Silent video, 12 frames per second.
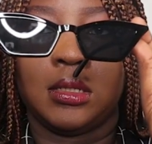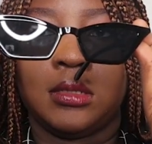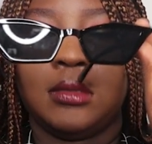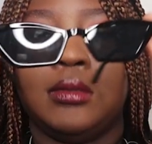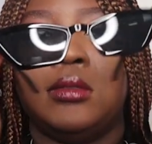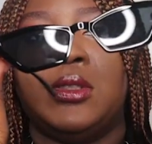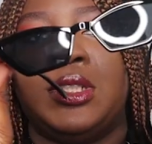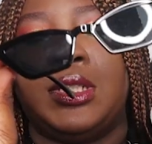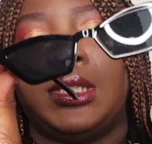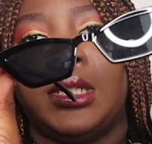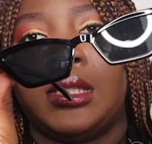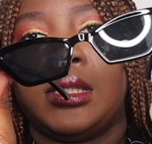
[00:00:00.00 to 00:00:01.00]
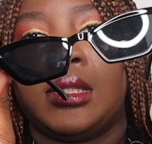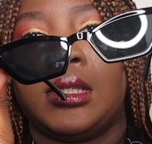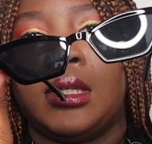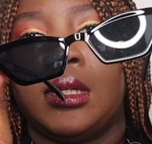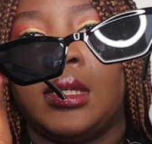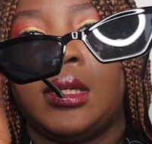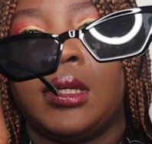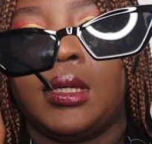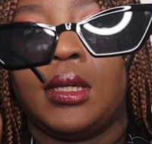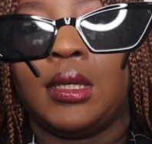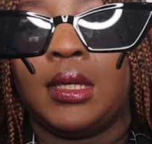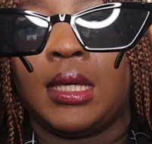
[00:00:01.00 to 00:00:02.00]
oh shit.
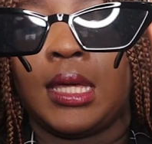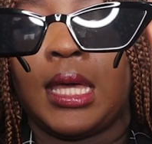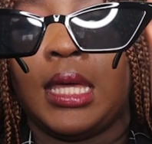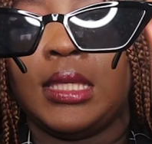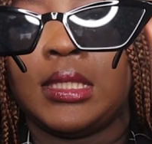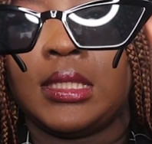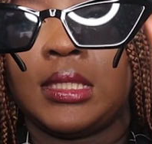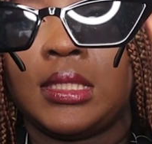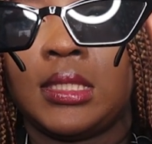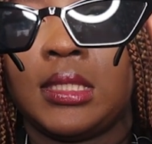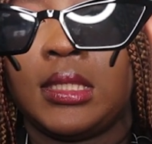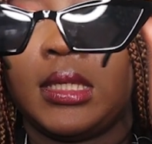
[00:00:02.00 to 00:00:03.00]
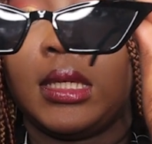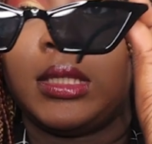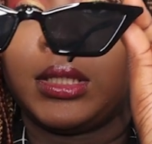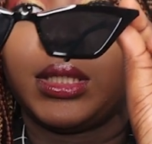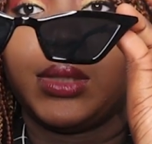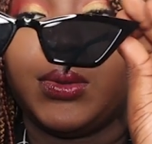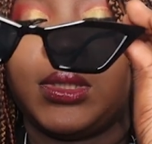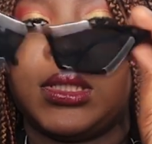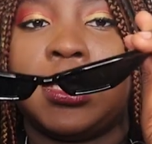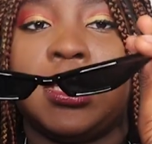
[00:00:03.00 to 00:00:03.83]
Guys, it's cute.